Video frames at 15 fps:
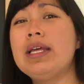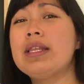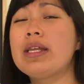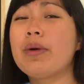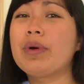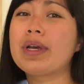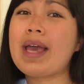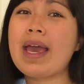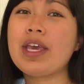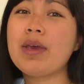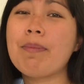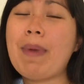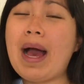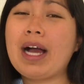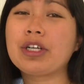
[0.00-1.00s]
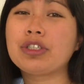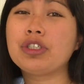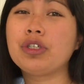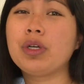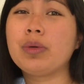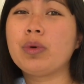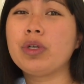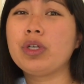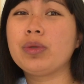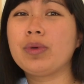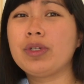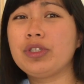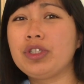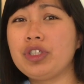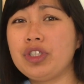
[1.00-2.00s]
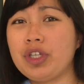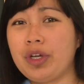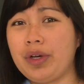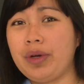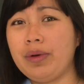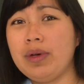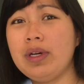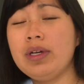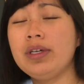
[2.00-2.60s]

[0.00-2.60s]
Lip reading: They will get you back to doing what you want to do.